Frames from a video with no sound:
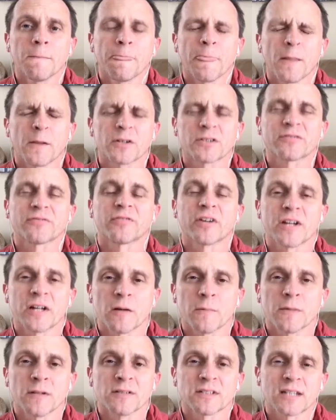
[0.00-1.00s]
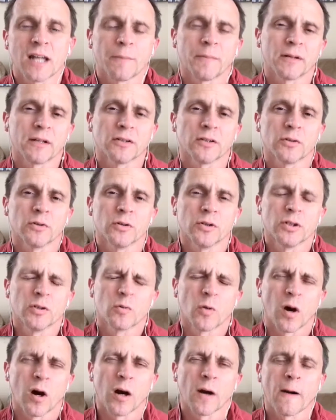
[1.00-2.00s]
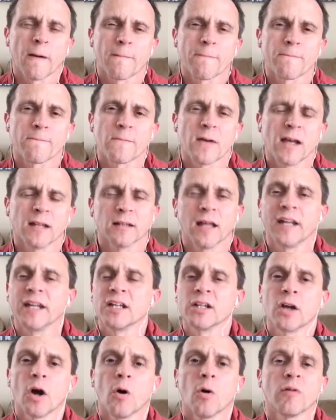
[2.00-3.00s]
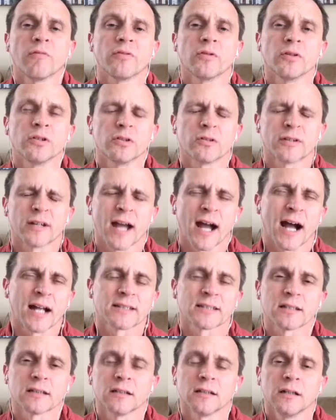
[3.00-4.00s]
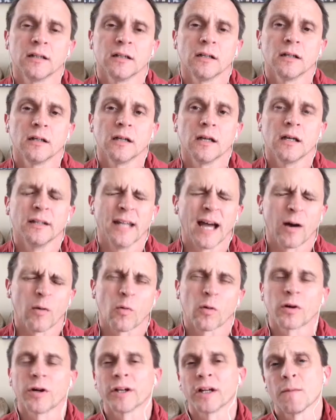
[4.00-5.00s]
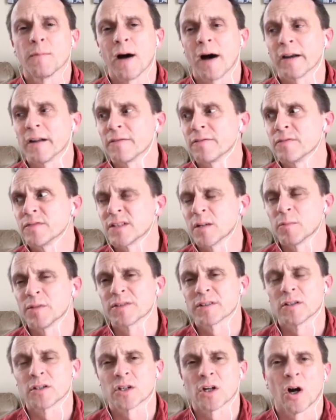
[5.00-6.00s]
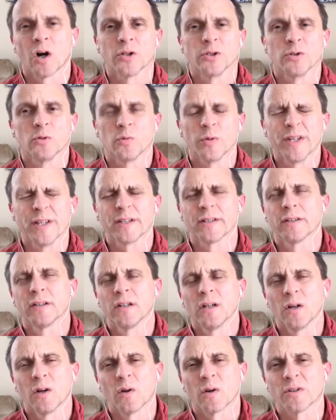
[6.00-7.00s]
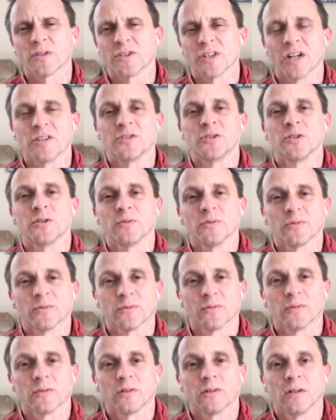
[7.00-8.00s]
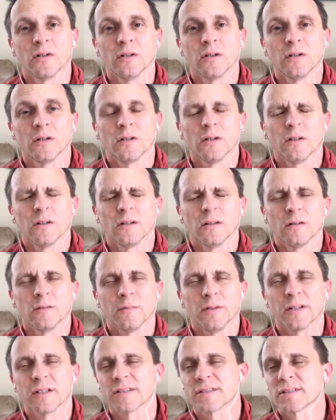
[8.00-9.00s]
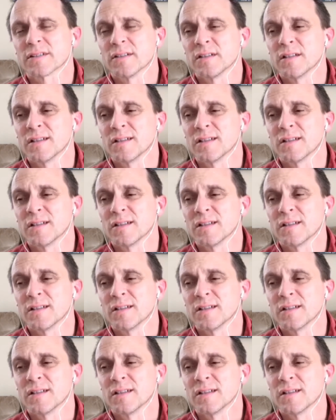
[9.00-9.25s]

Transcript: There's freedom in stepping into who you are and letting go of who you're not, and not worrying about if someone's going to call you weak or judge you, because